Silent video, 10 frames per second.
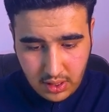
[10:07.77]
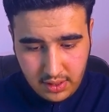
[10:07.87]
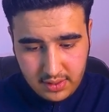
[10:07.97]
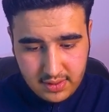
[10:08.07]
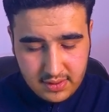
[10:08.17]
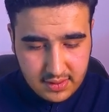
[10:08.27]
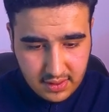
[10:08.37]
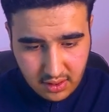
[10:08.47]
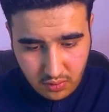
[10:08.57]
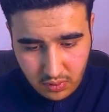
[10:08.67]
And this is the
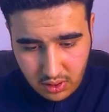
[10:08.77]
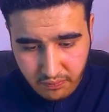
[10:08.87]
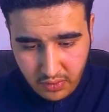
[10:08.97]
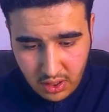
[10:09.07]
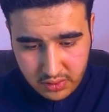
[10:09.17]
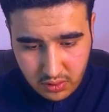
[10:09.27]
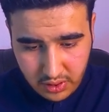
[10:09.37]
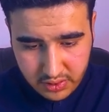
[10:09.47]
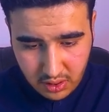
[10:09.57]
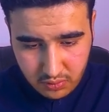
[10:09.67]
second one. So
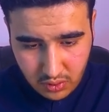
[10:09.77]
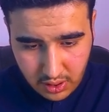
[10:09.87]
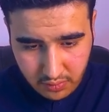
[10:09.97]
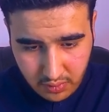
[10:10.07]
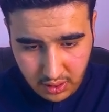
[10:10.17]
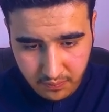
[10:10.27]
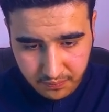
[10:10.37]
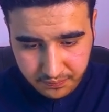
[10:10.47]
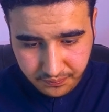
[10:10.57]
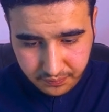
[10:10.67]
let's come to R3,
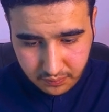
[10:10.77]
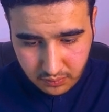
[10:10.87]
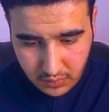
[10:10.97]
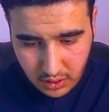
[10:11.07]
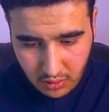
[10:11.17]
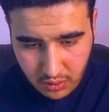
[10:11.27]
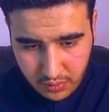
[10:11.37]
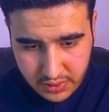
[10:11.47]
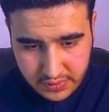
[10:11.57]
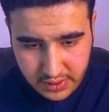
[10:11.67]

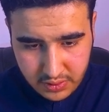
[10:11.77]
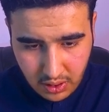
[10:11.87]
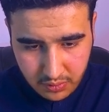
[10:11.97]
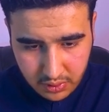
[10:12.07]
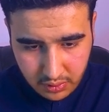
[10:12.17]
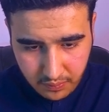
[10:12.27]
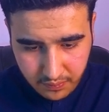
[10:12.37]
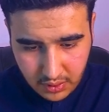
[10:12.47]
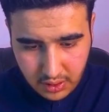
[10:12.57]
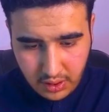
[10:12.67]
which is this router,
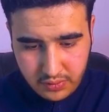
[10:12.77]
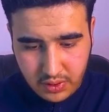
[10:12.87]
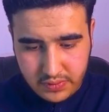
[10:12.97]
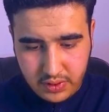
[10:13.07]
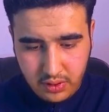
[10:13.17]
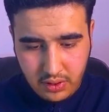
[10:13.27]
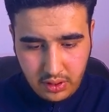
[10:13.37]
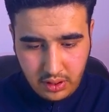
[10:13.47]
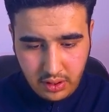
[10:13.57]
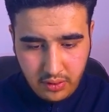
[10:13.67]
as you can see
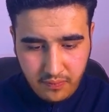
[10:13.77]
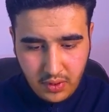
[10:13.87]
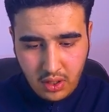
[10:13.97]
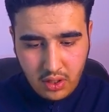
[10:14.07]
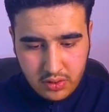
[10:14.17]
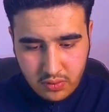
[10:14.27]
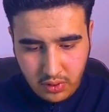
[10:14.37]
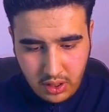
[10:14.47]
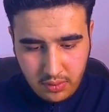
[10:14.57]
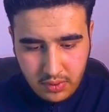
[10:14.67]
in here.
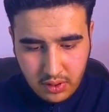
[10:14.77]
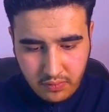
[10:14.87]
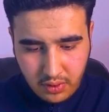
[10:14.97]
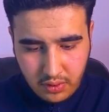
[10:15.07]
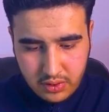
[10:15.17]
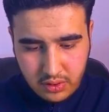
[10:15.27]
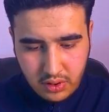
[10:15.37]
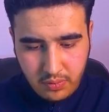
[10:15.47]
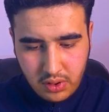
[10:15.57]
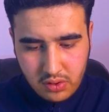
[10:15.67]
So enable configuration
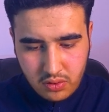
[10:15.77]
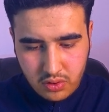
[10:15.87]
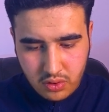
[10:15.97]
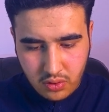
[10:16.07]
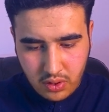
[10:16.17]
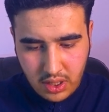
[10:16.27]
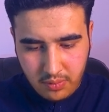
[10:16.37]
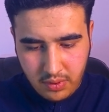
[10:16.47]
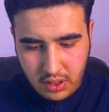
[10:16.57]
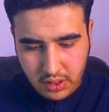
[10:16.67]
terminal, do show
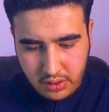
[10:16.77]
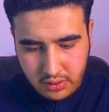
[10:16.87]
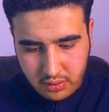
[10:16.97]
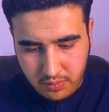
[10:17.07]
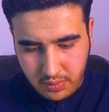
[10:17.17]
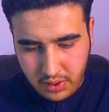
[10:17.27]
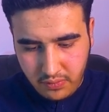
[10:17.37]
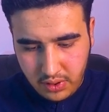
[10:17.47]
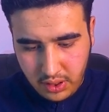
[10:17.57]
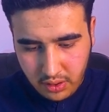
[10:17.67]
IP inter
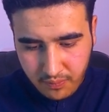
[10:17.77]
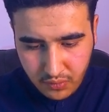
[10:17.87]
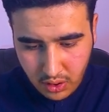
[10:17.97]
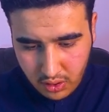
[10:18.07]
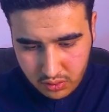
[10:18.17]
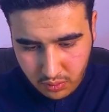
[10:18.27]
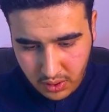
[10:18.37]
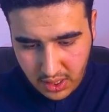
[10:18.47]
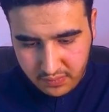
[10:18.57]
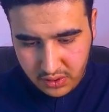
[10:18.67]
brief in here. So
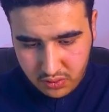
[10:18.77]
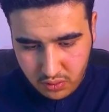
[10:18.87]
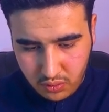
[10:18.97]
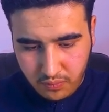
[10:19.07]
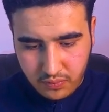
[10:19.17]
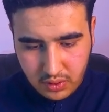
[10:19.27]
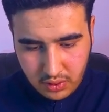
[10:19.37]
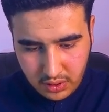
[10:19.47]
we have these two